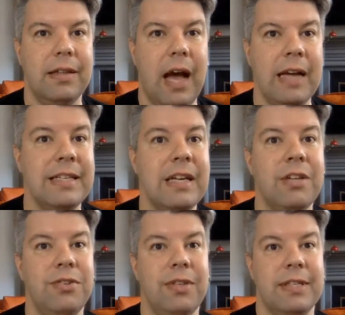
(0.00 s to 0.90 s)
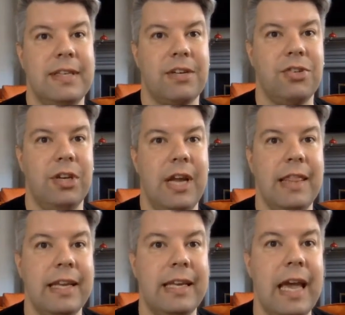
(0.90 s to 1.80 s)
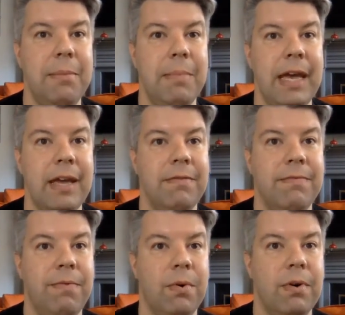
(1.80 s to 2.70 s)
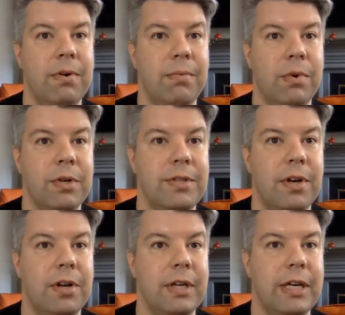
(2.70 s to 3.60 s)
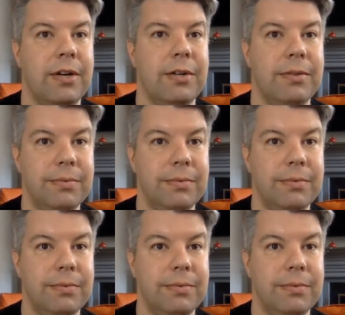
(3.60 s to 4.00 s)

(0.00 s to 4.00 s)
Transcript: I did not do this section and then came in for Warsaw here.